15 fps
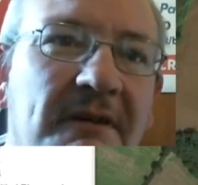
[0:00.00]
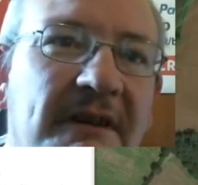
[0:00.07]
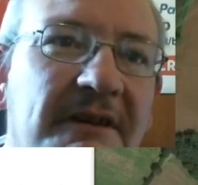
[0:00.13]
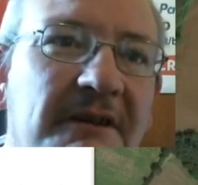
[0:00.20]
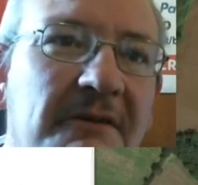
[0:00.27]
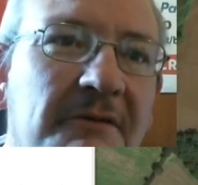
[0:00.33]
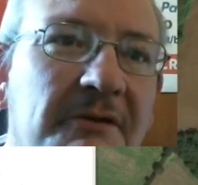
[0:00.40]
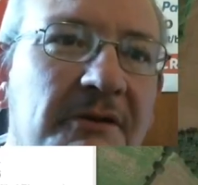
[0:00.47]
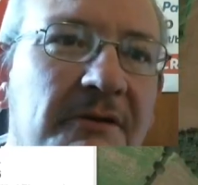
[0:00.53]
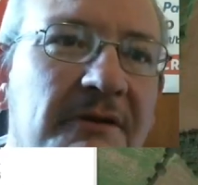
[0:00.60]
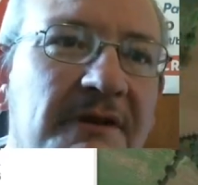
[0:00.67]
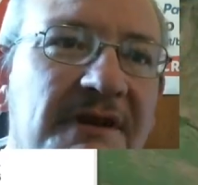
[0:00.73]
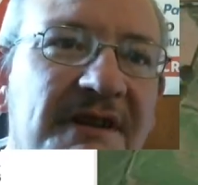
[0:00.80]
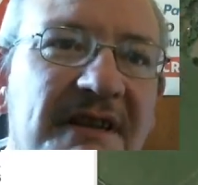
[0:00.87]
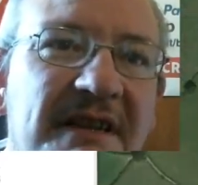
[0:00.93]
they do is you
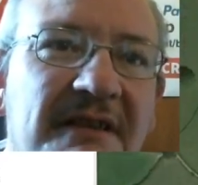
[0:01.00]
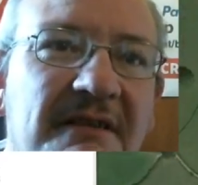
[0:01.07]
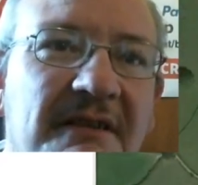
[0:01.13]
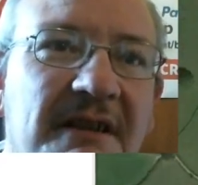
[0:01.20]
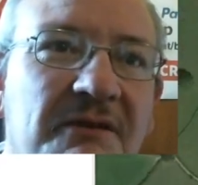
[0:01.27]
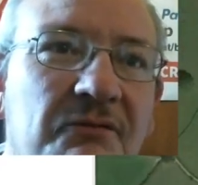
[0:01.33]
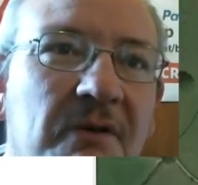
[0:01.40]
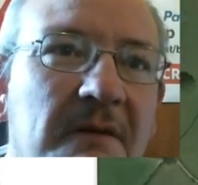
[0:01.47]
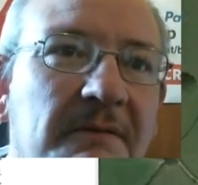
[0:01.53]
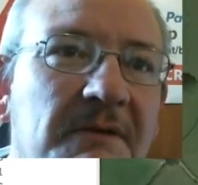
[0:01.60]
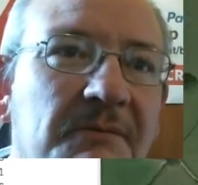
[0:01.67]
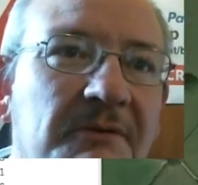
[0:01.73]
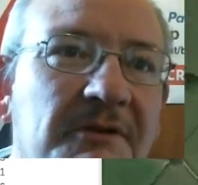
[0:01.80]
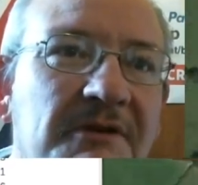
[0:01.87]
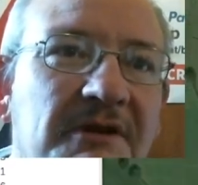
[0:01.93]
can see that they're
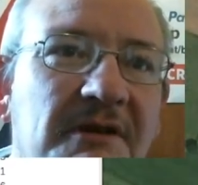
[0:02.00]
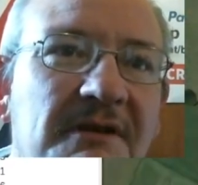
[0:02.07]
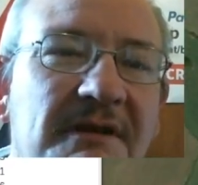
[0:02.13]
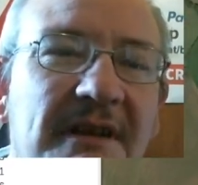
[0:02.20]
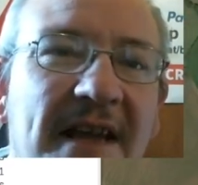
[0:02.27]
drover's routes because the